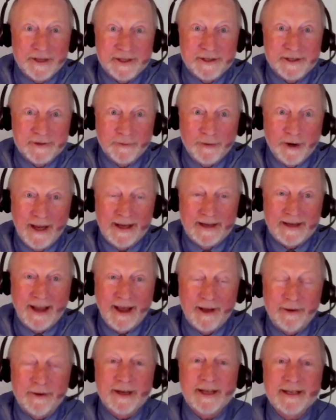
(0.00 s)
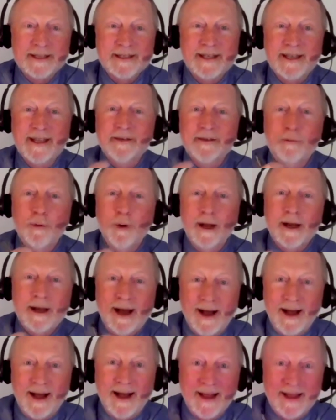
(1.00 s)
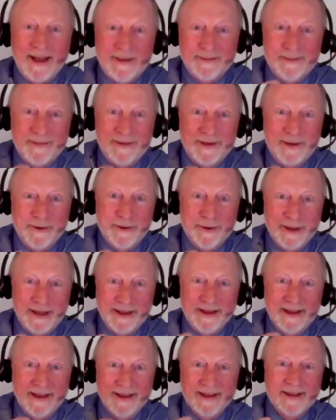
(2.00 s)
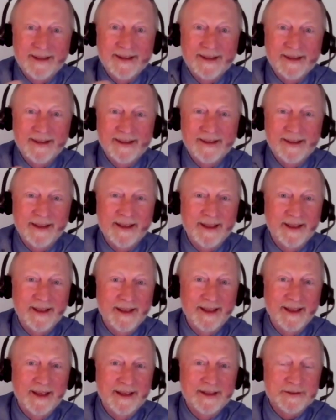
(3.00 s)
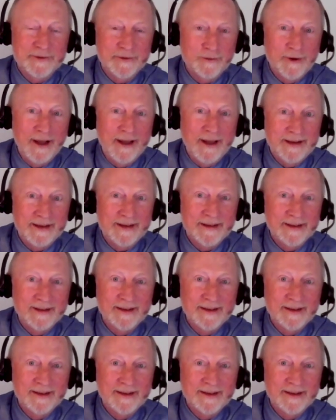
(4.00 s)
is right? How can I see if what I'm doing is right?